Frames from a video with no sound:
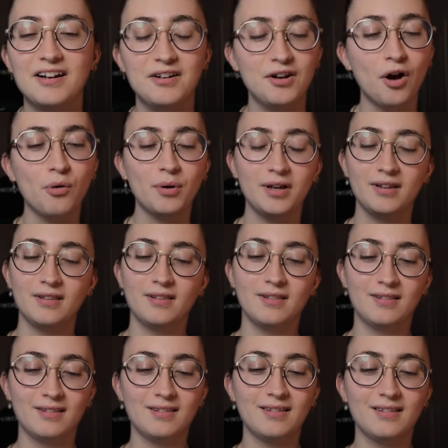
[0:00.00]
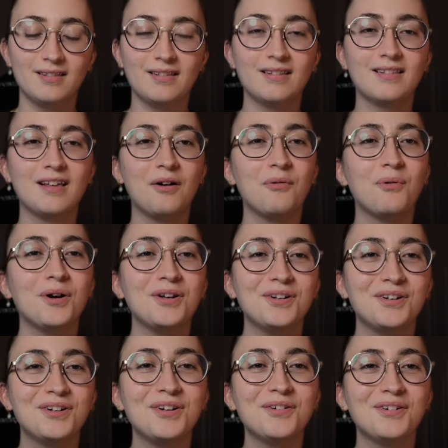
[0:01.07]
knowing that what you're
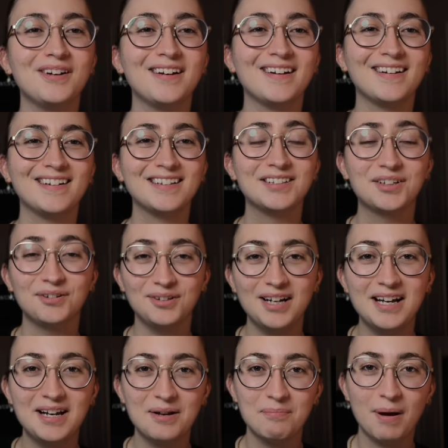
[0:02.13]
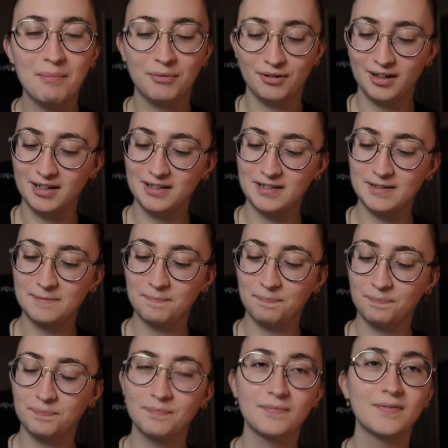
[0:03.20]
doing is creating memories,
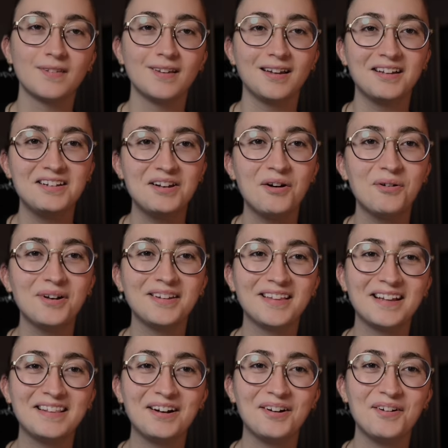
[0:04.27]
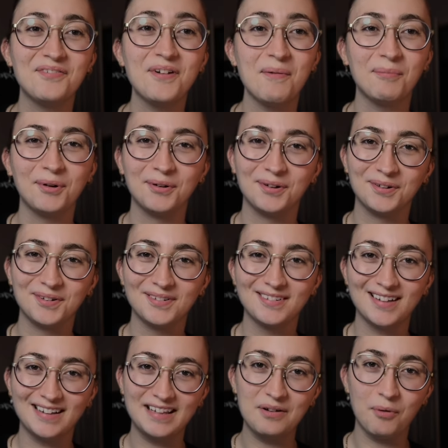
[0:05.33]
and knowing that they're ephemeral,
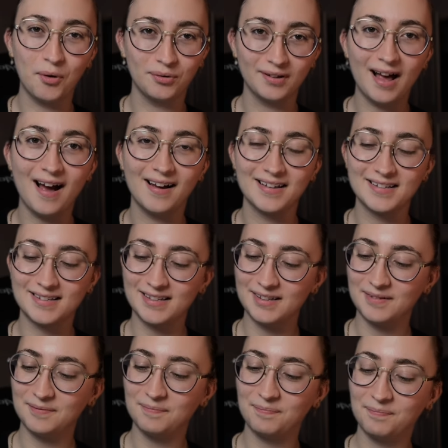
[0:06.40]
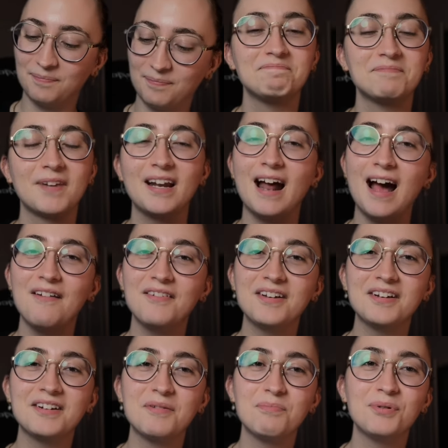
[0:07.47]
that they won't last, and having
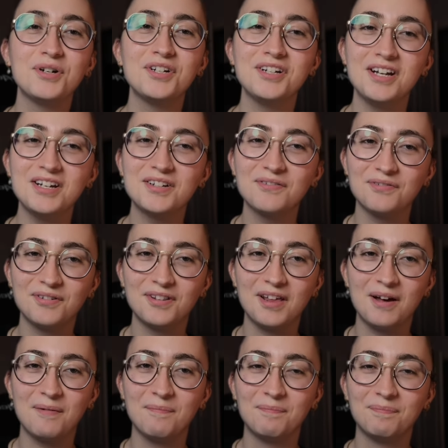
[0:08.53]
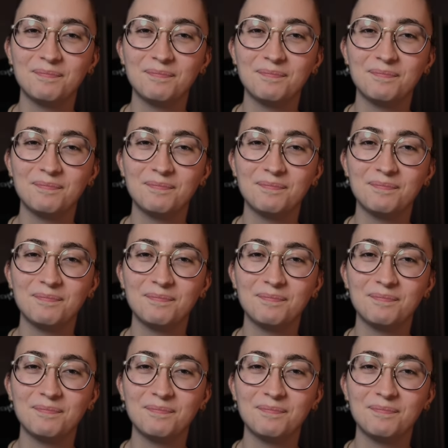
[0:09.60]
an appreciation for them,